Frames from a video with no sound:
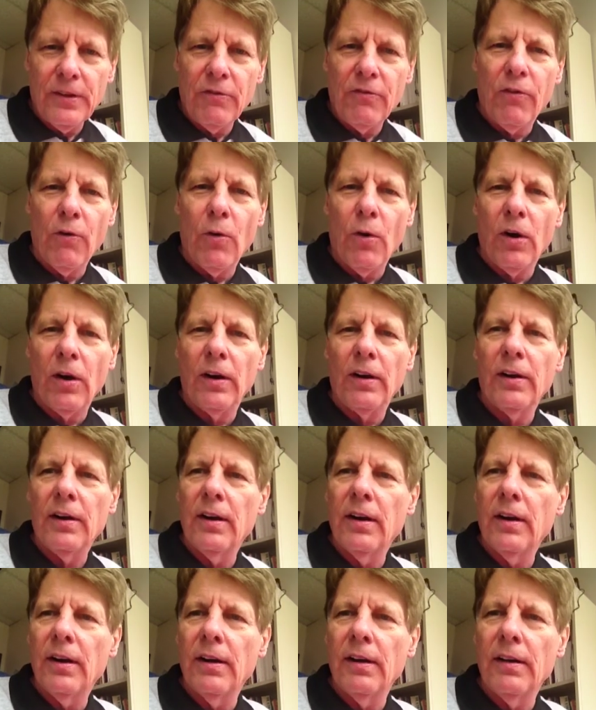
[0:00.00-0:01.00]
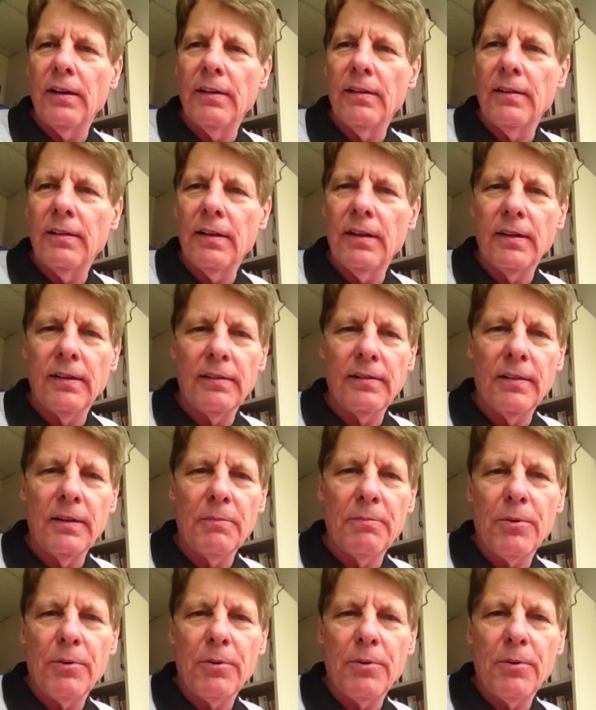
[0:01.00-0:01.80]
for the